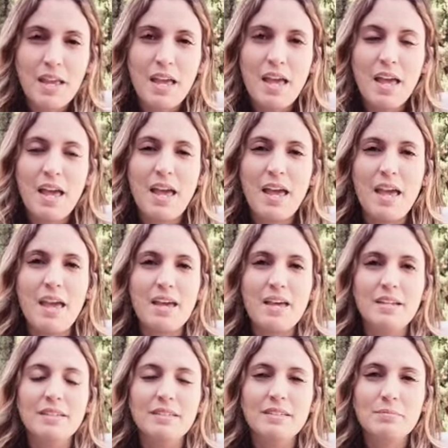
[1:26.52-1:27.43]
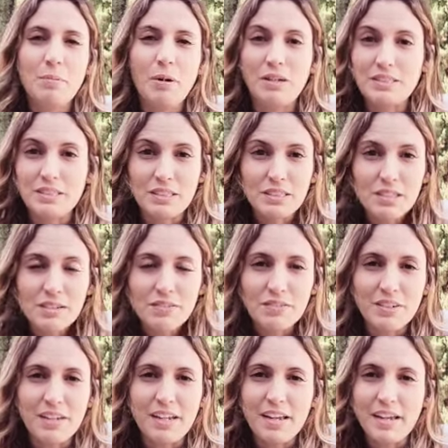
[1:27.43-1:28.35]
and
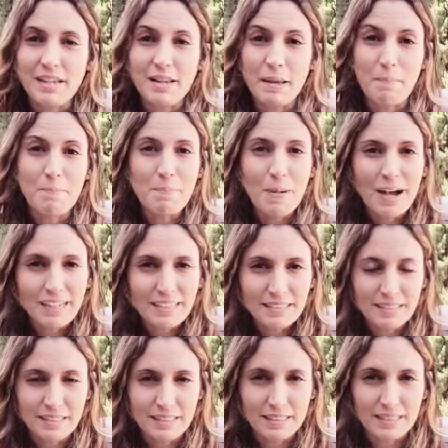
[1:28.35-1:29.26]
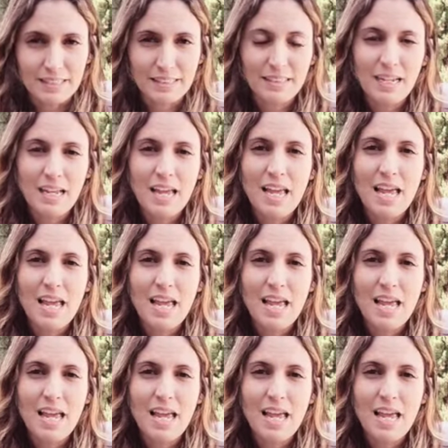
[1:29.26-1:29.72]
positivity and abundance.